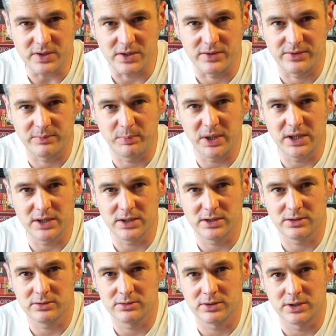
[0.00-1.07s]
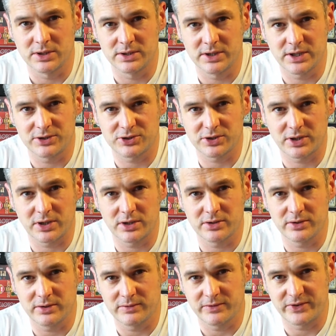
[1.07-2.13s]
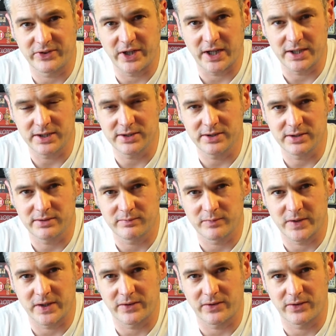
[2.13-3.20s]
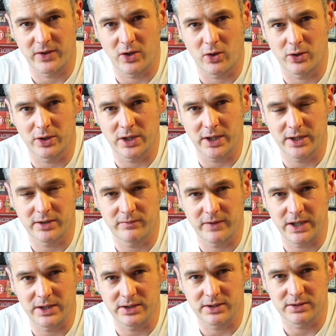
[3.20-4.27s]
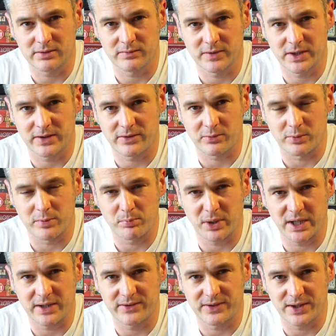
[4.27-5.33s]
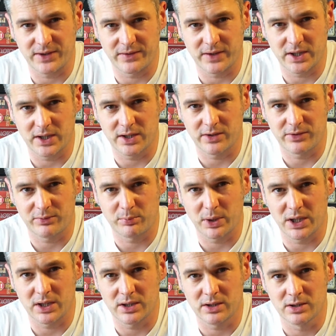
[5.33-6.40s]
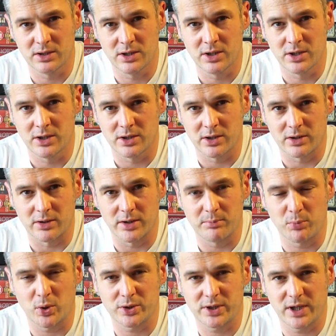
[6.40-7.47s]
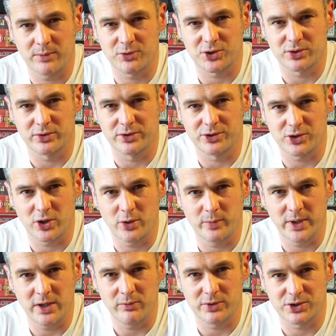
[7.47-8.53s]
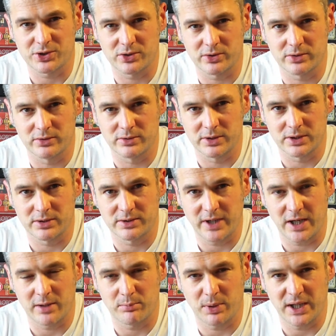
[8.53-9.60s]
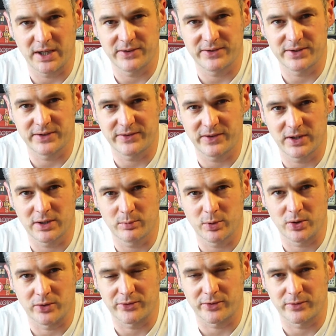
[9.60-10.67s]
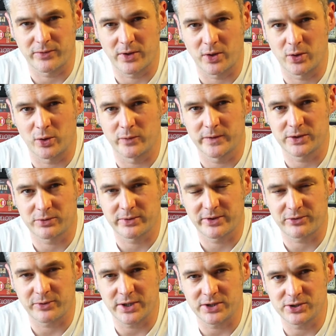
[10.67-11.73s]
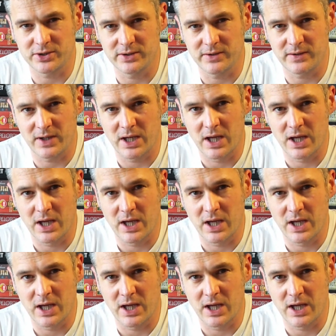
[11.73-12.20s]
Spiel Digital started. That's the online event that's replacing the Spiel board game show in Germany, which couldn't take place this year because of the COVID restrictions.